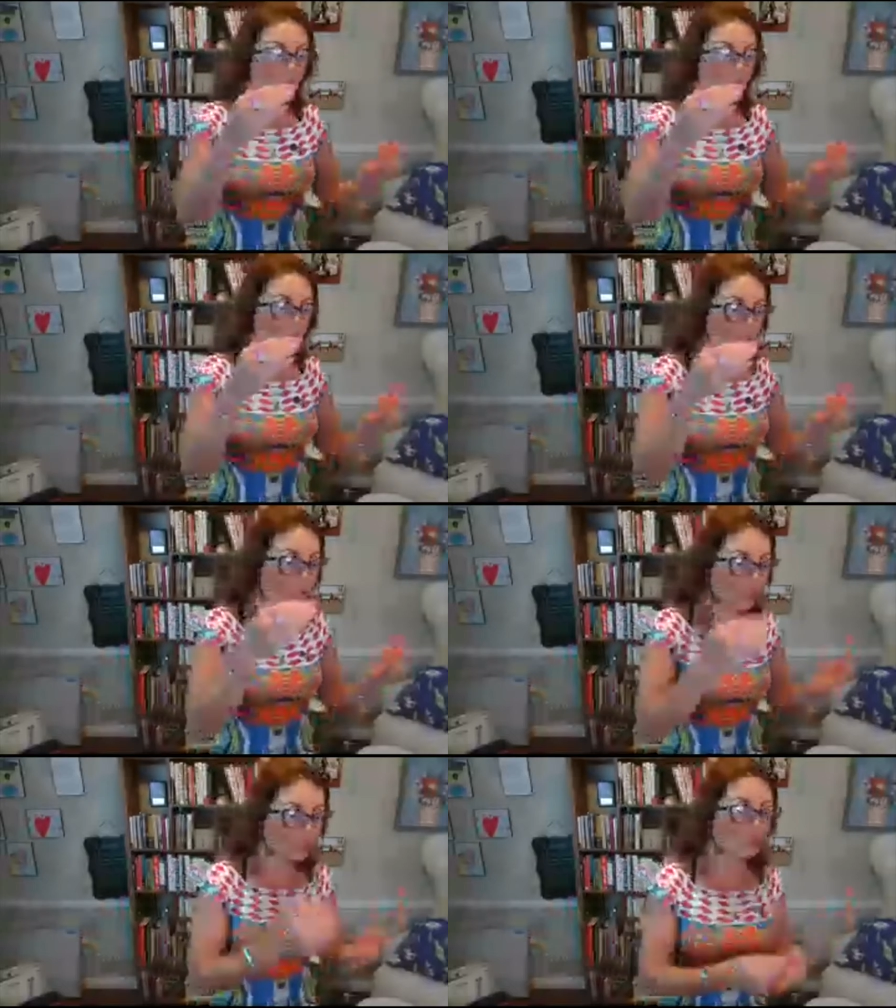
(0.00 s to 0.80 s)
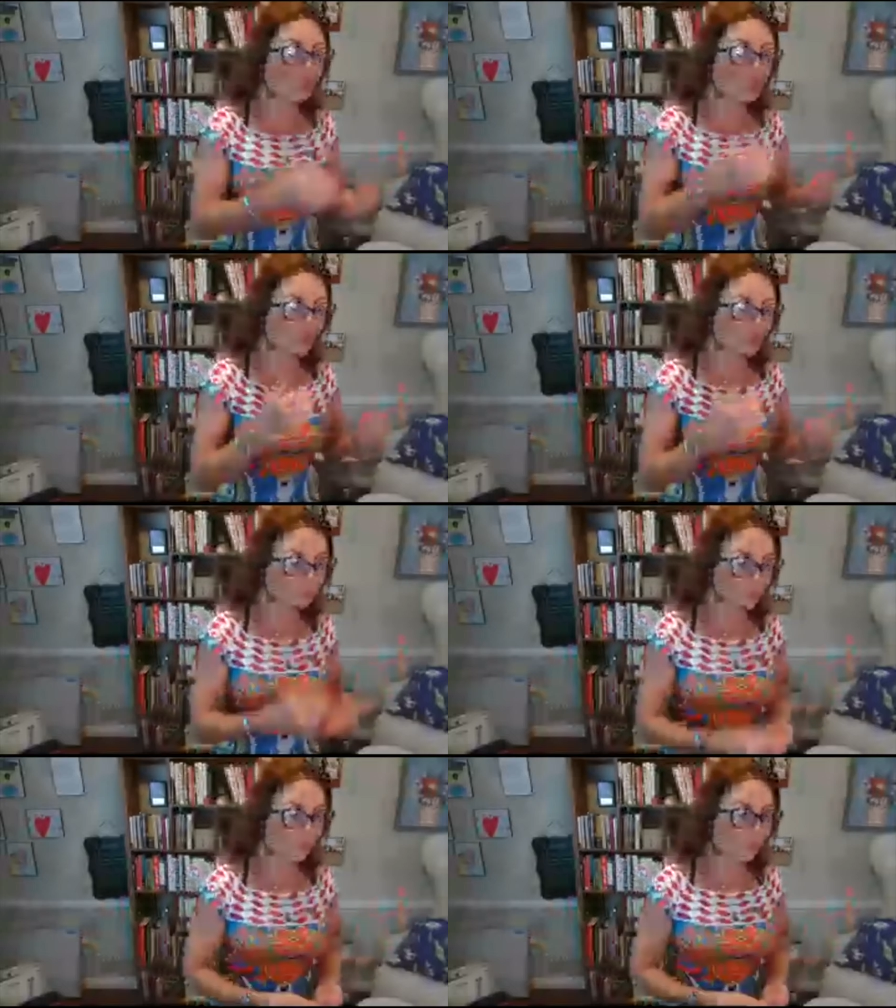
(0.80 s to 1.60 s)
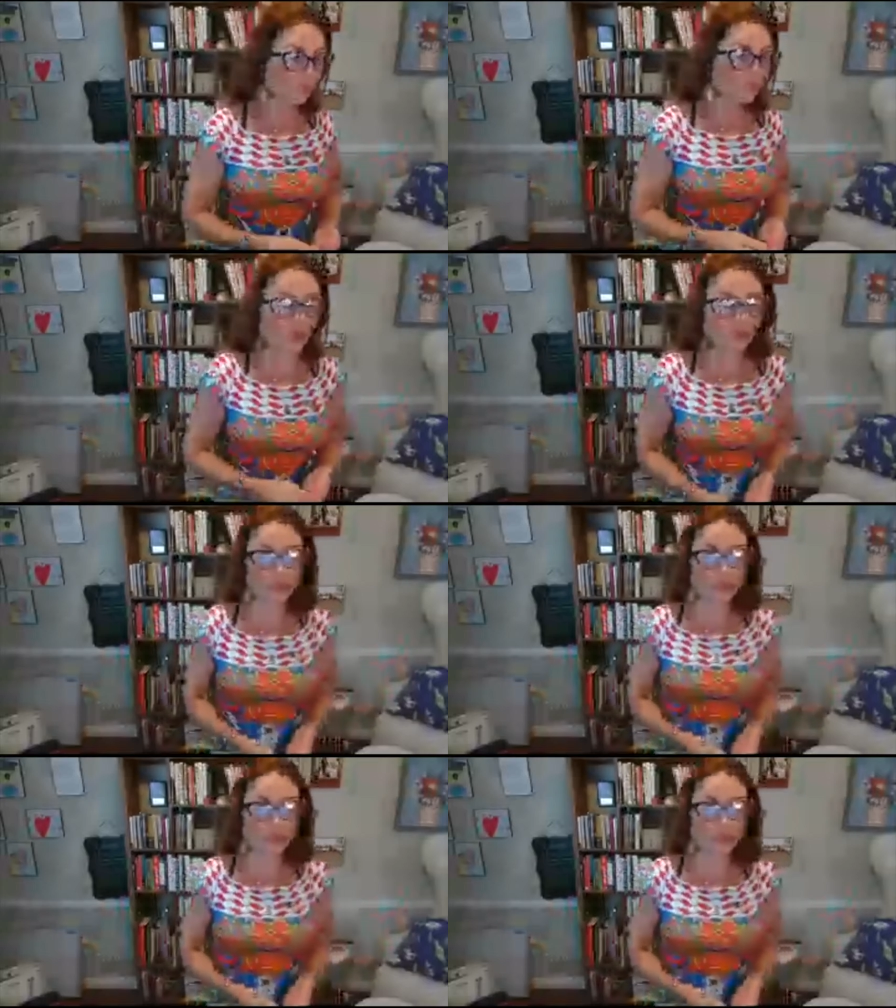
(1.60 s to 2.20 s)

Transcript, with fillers: you're gonna be doing the